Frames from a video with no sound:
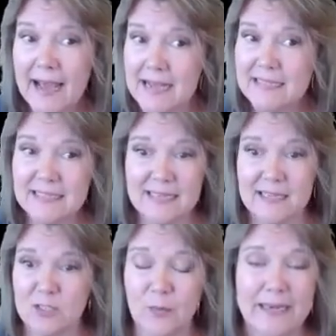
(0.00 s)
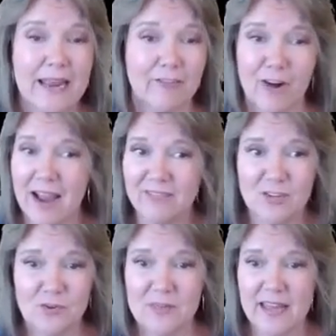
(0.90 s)
S, so we never have to
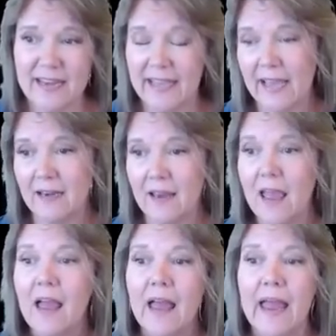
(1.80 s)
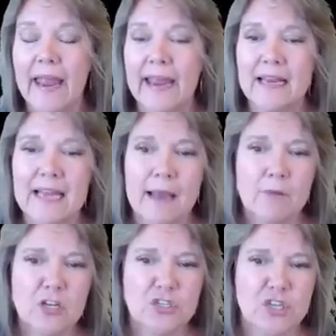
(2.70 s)
do that again. And I'm
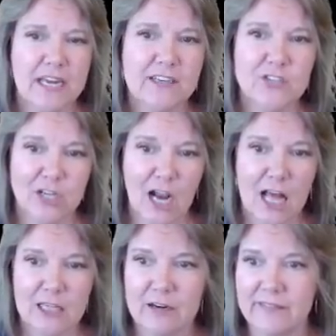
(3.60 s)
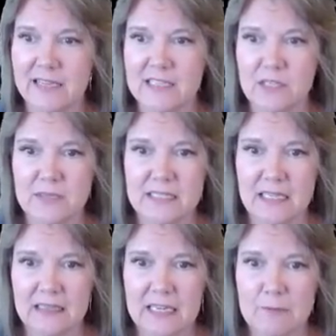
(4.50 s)
going to change the color of this so it's
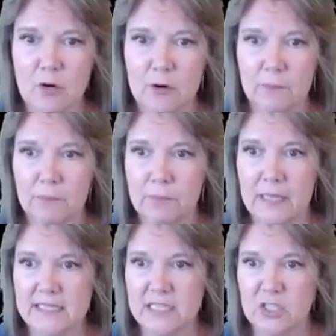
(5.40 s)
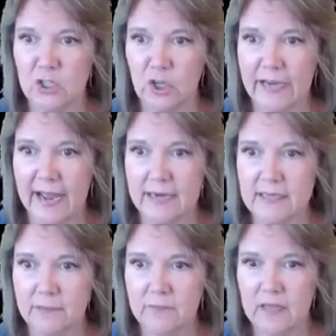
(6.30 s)
a little more pleasant to look at.
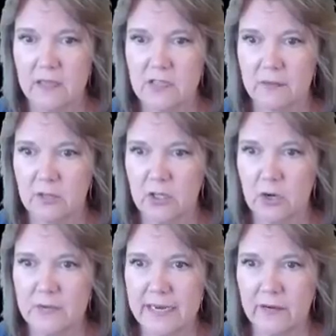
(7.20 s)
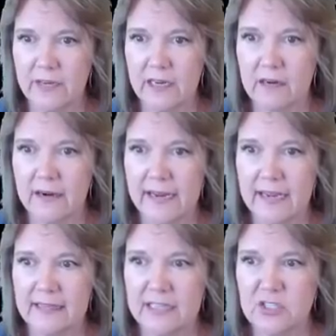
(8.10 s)
So I'm going to go down here
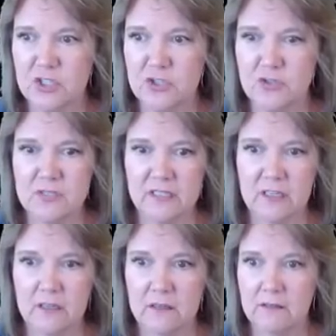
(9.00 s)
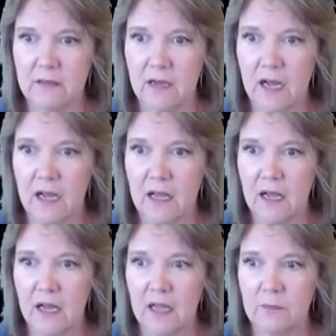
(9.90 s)
and let's just use a little
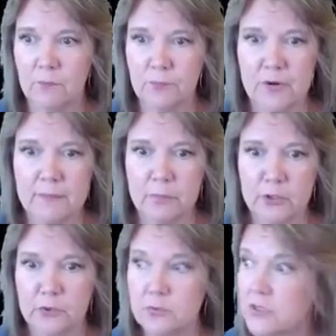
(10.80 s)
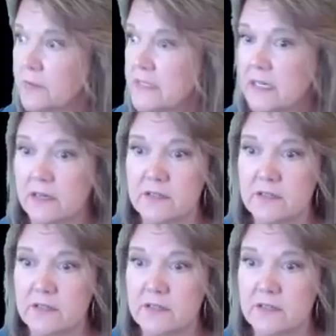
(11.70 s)
pretty blue so it's here.